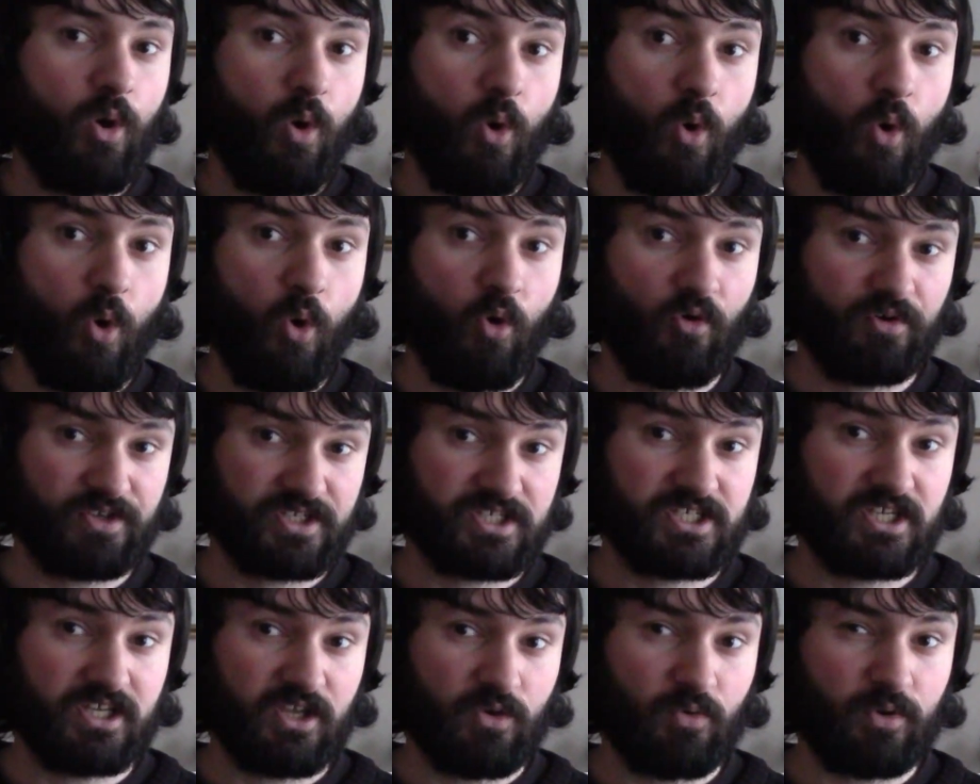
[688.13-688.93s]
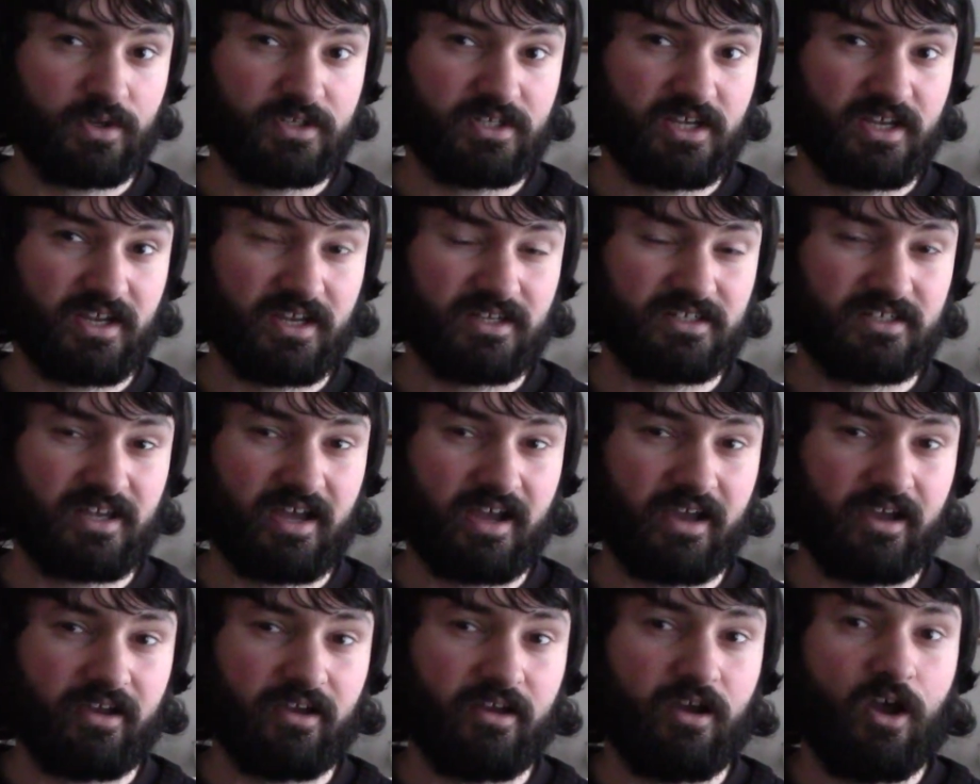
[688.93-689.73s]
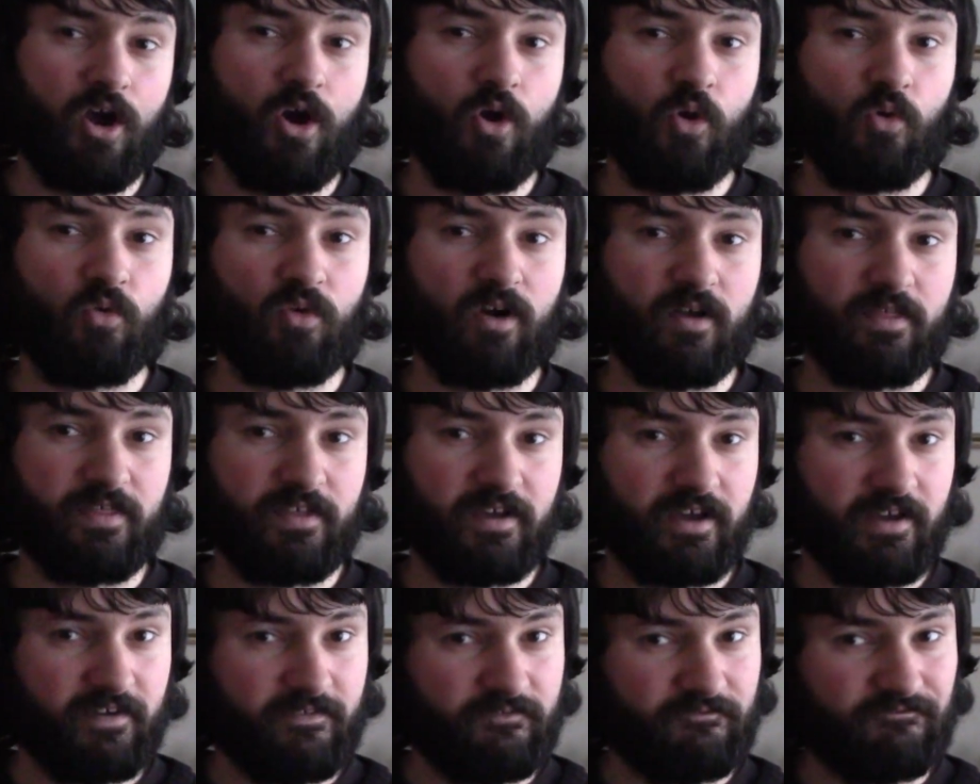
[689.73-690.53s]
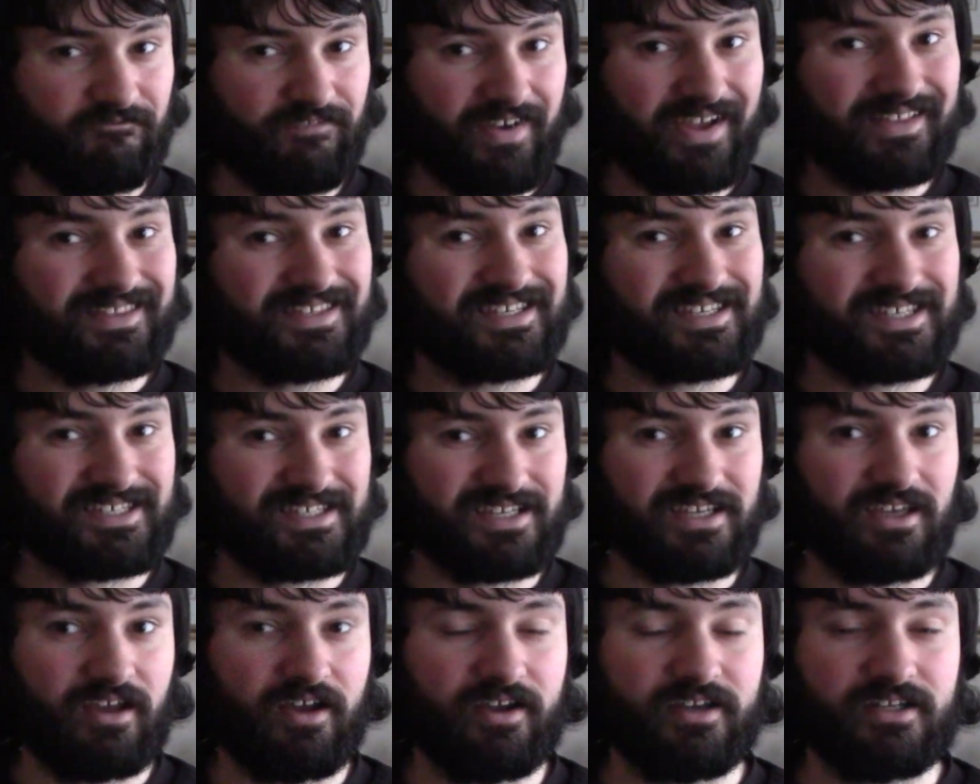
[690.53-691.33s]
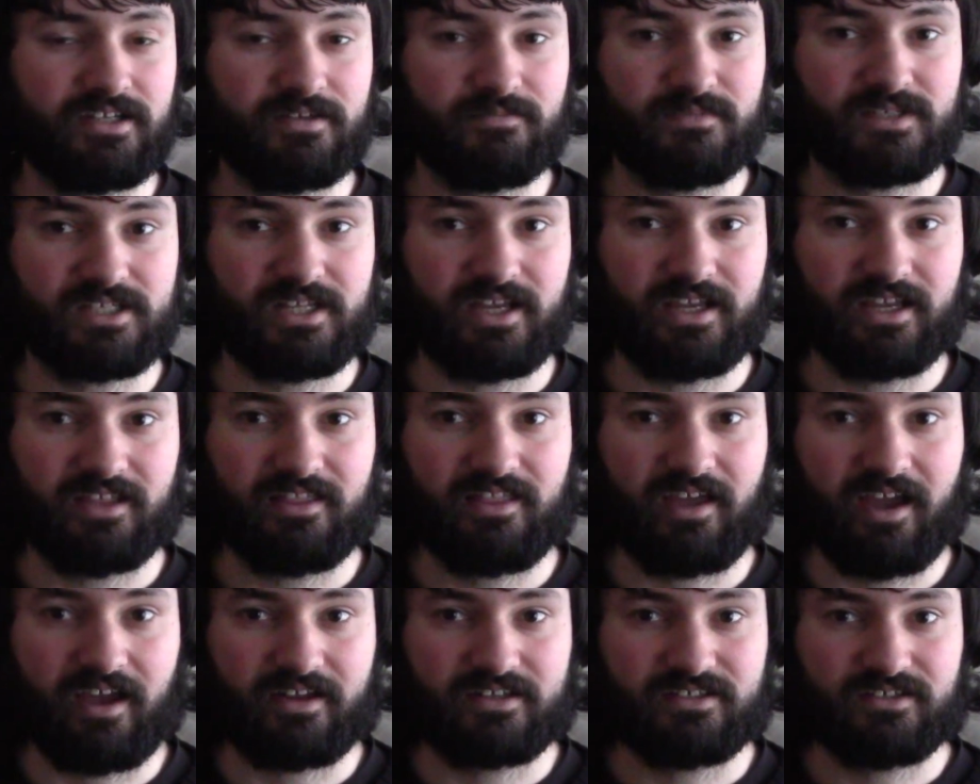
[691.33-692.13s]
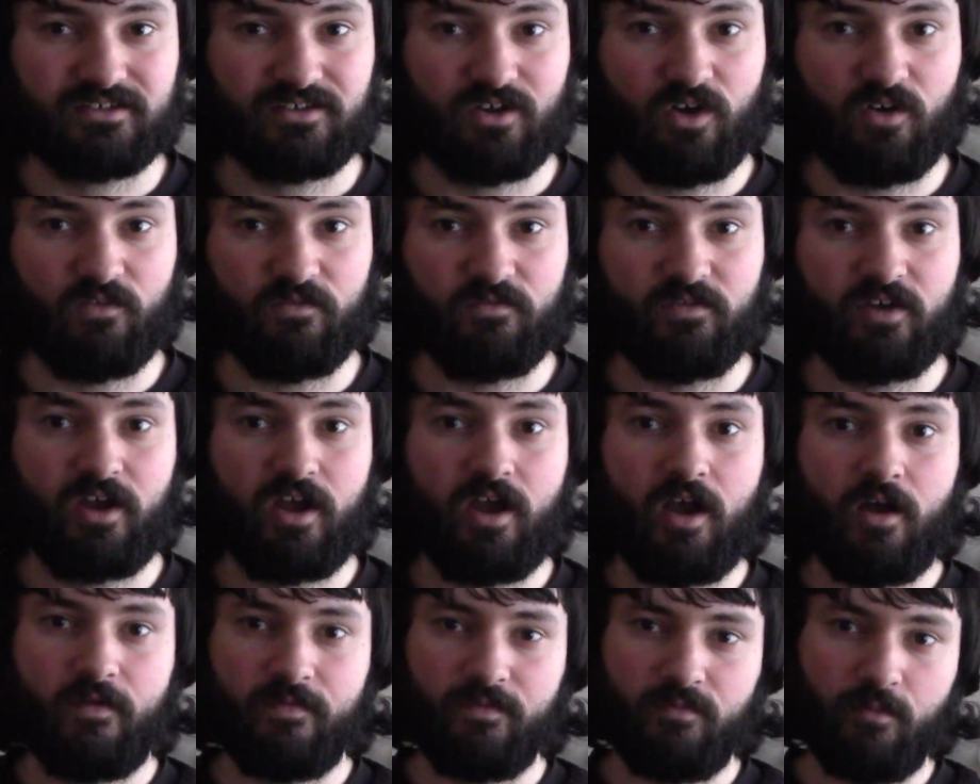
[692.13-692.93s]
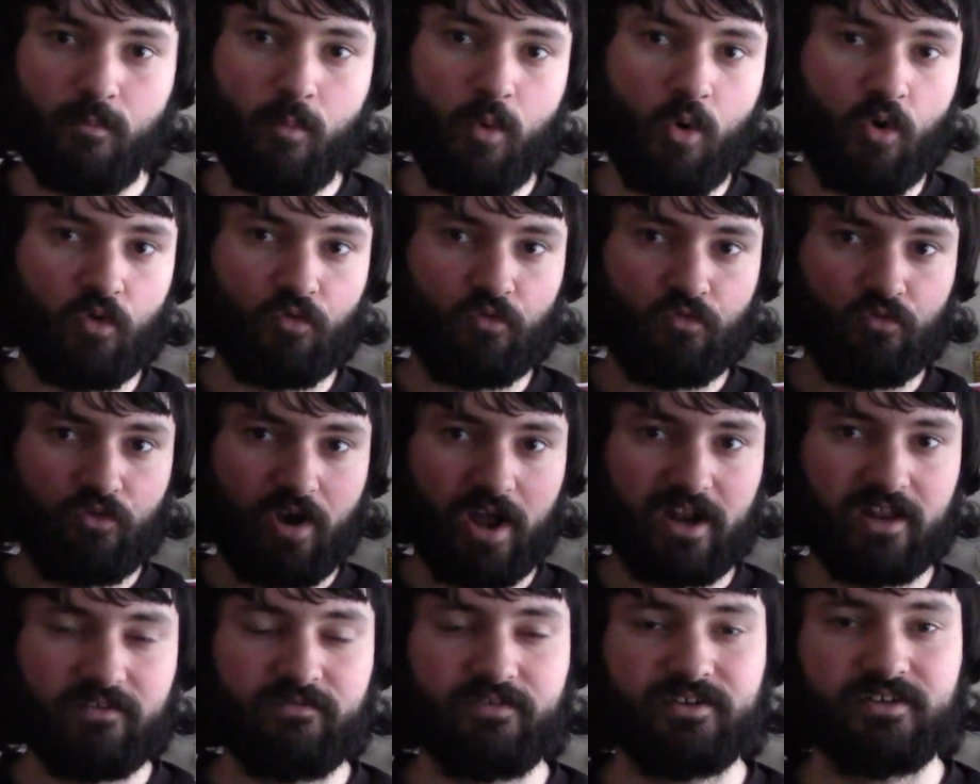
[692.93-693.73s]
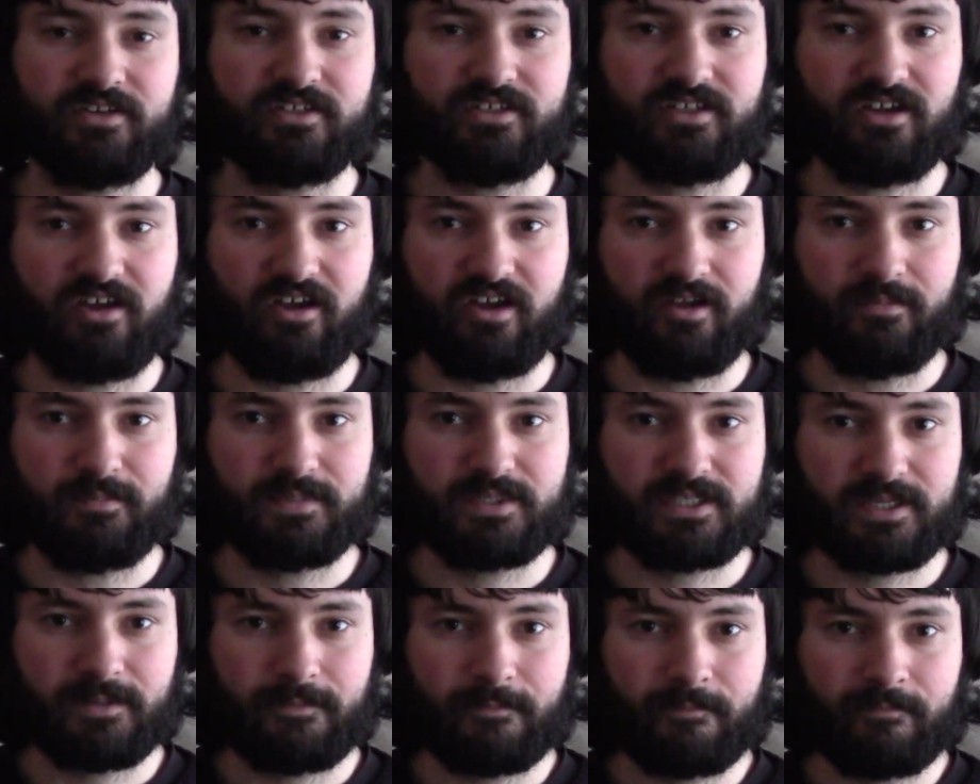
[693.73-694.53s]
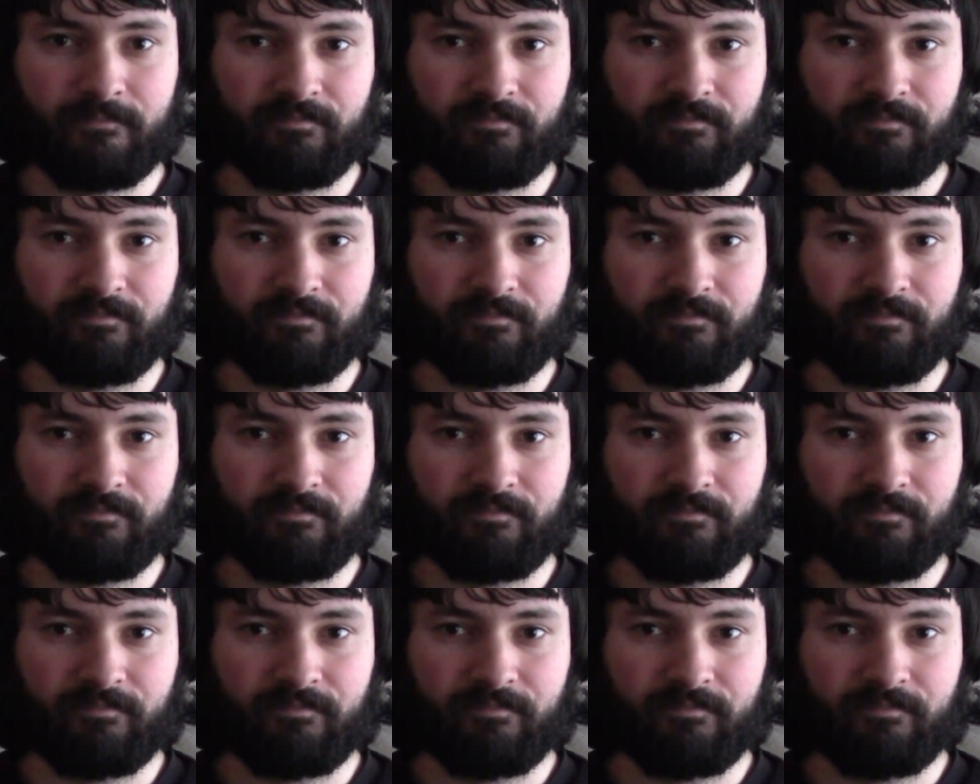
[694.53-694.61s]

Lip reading: or a Cinque Dea dagger, or other fancy items like that, of more relevant types.